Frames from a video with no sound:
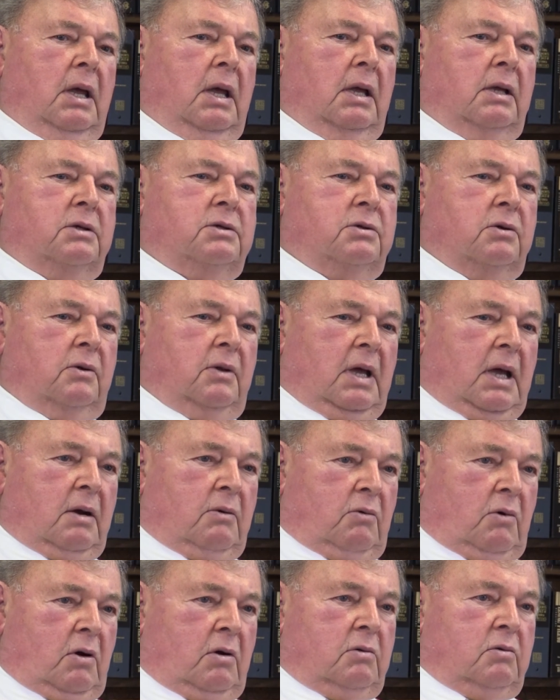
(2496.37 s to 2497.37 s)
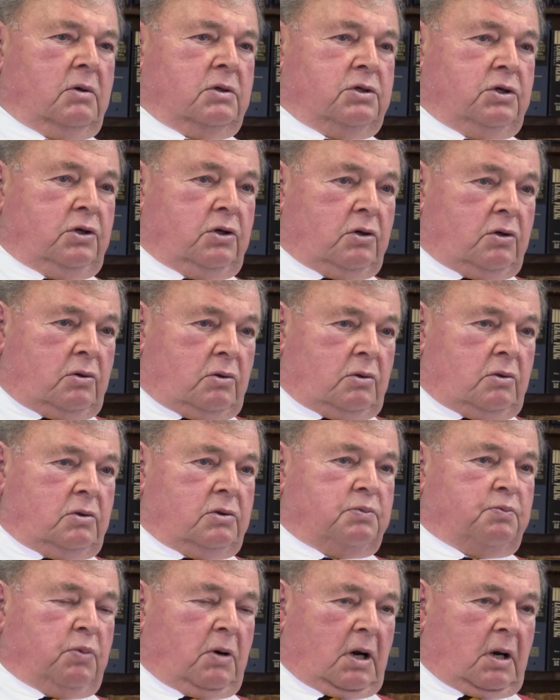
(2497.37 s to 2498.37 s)
And so that road was
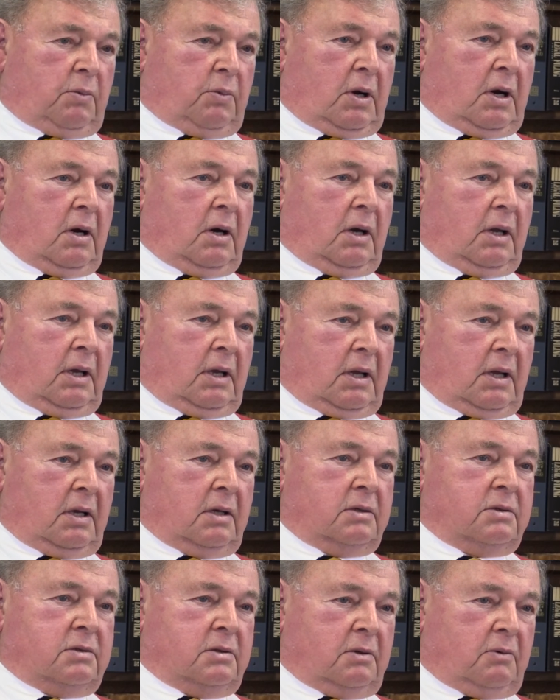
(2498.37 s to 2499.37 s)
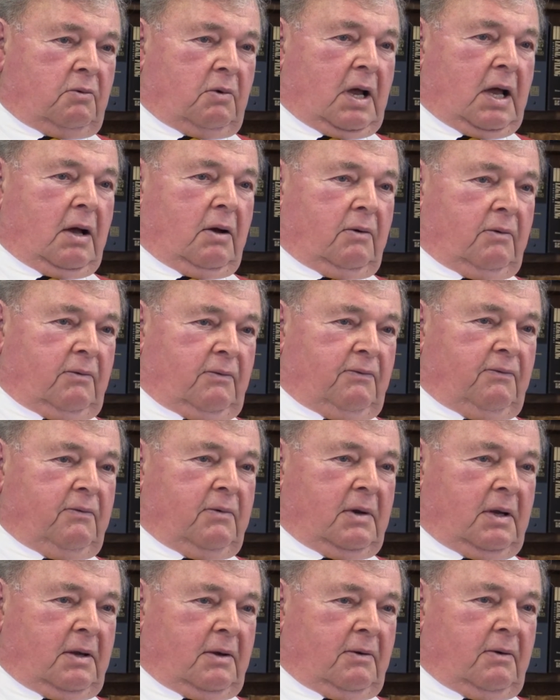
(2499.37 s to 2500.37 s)
used primarily as the route
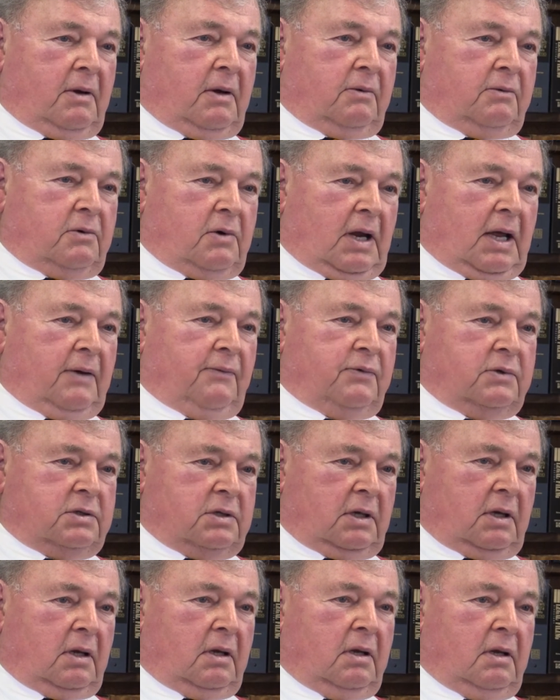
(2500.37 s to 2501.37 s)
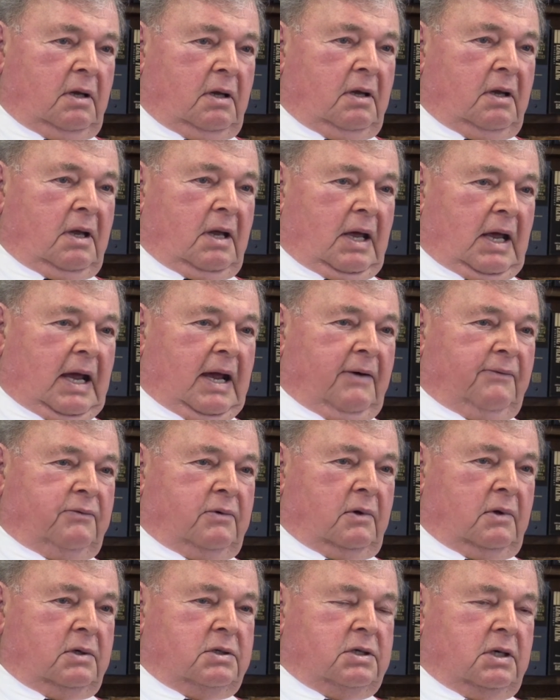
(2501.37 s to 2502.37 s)
of traversing
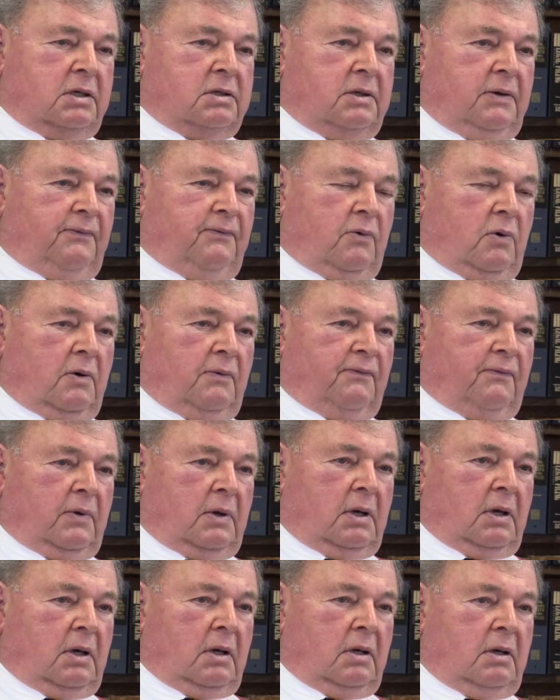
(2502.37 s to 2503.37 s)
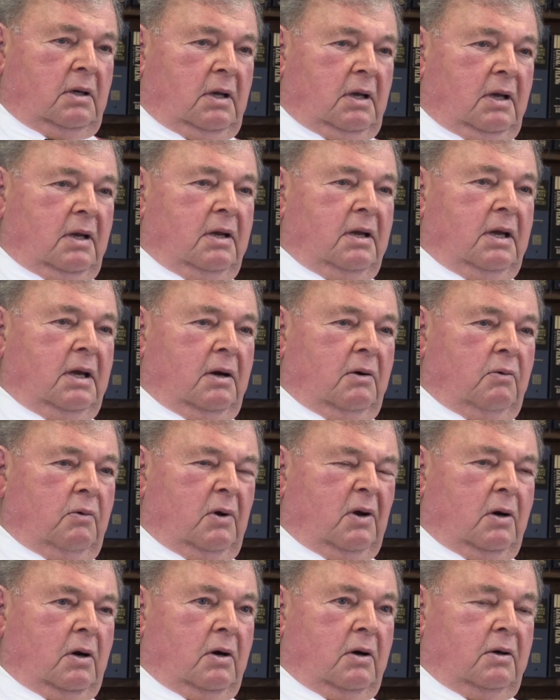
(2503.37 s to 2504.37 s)
after the 64 flood. Here
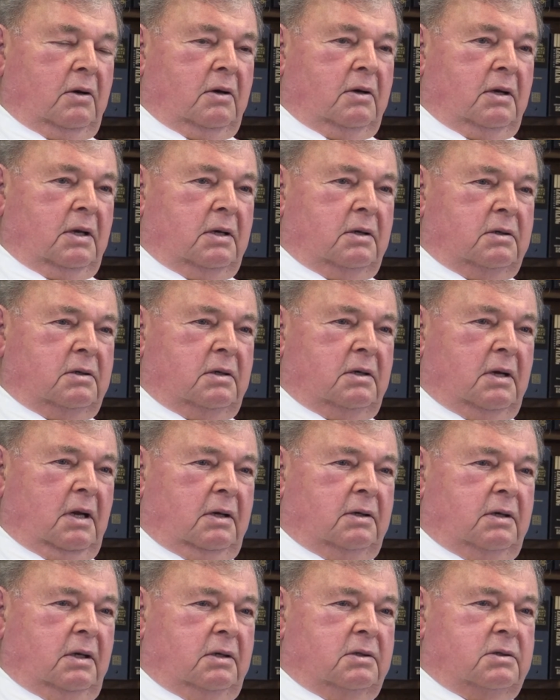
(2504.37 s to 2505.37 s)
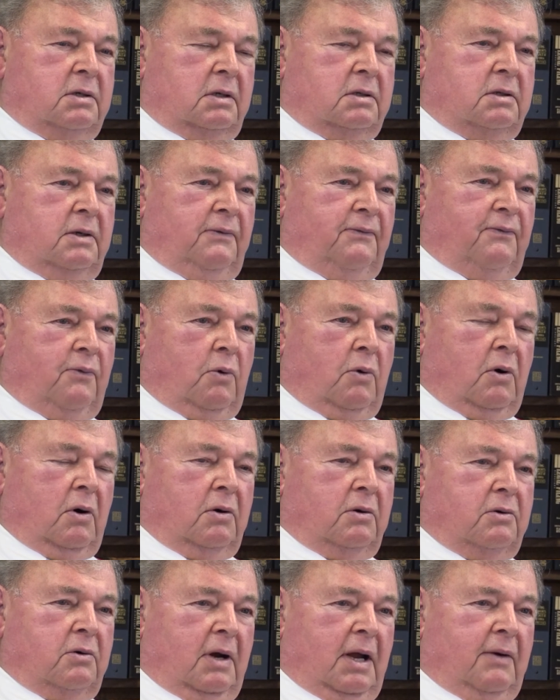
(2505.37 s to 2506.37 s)
we are in 1964
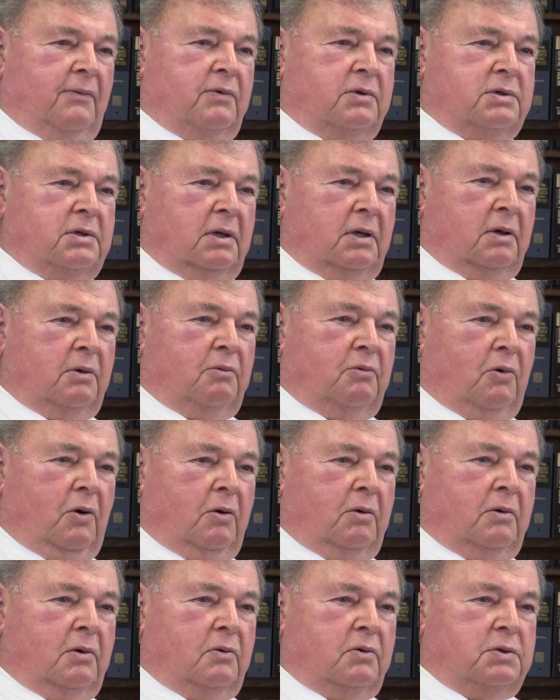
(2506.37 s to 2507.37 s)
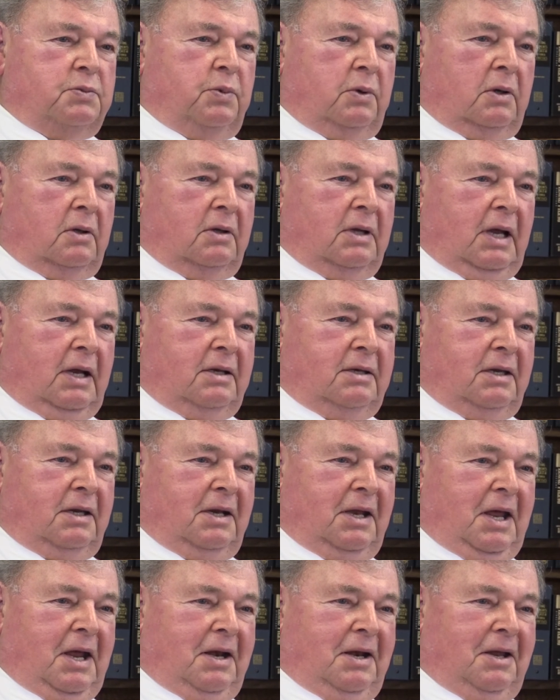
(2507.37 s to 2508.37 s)
traversing a road that was built
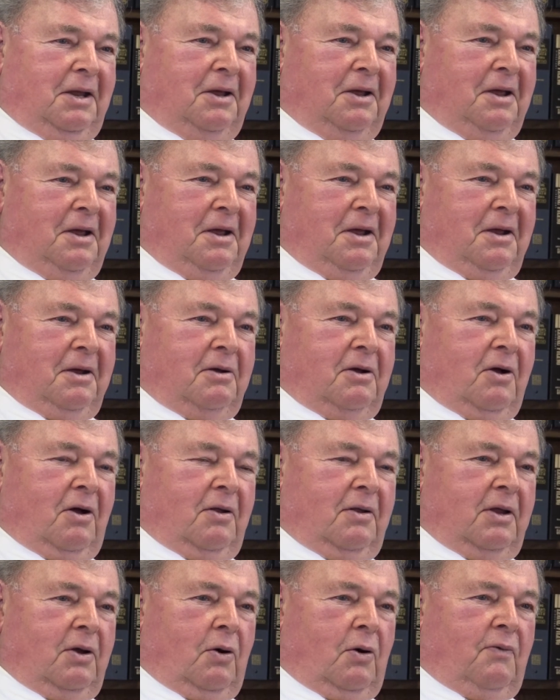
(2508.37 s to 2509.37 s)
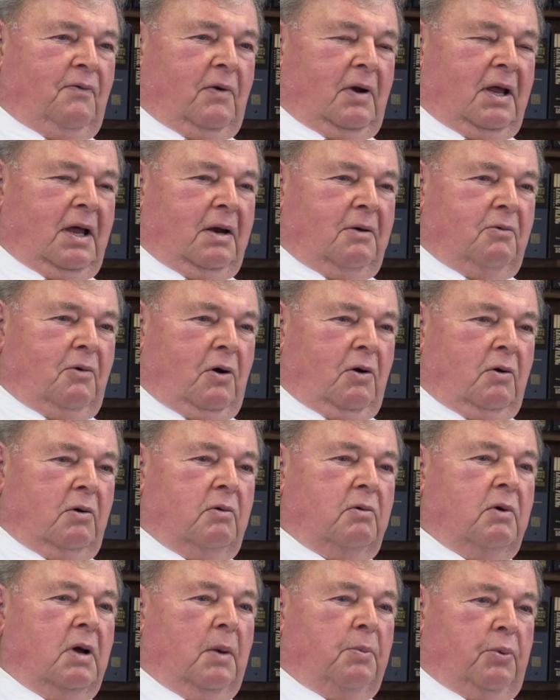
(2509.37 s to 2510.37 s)
1880 called the Overland Road
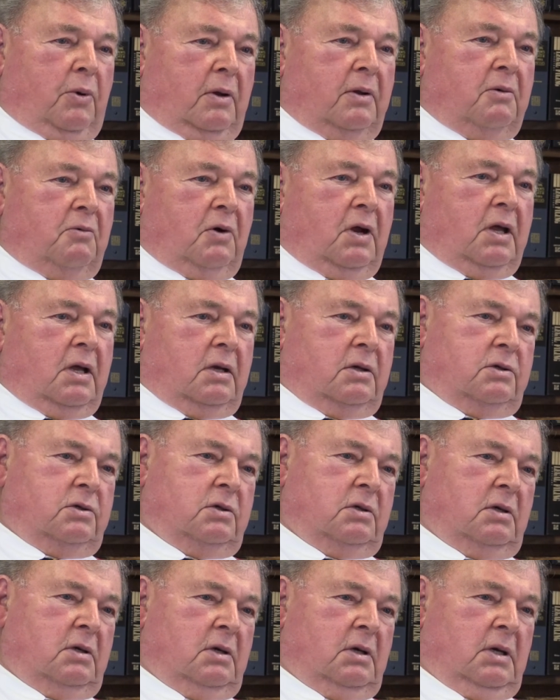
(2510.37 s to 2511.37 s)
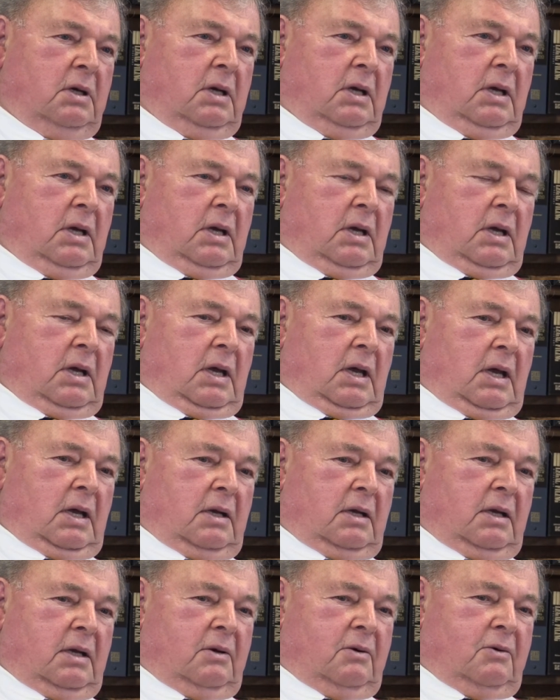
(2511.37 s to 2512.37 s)
up on the ridge.
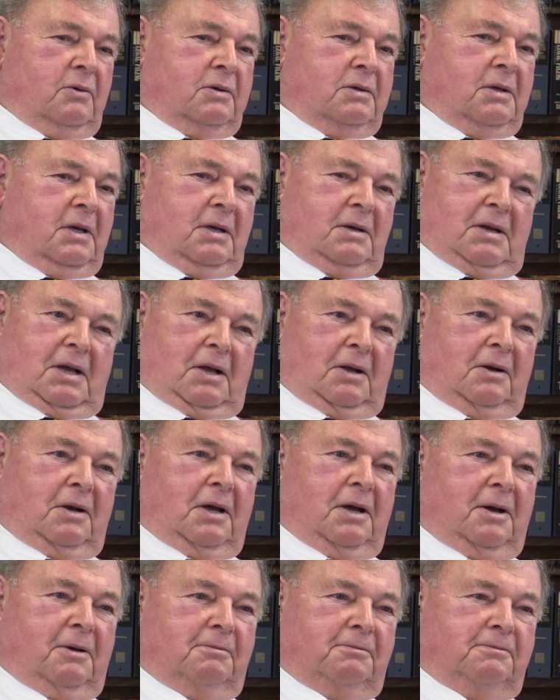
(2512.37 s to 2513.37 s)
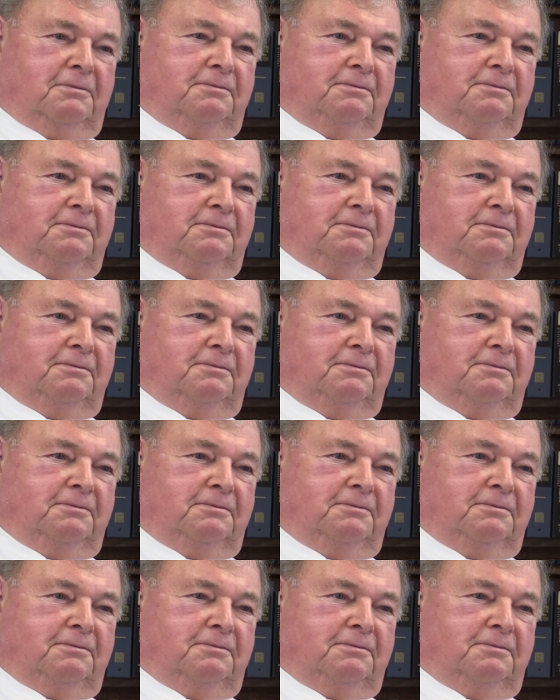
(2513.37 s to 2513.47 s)
And it, was, it held up.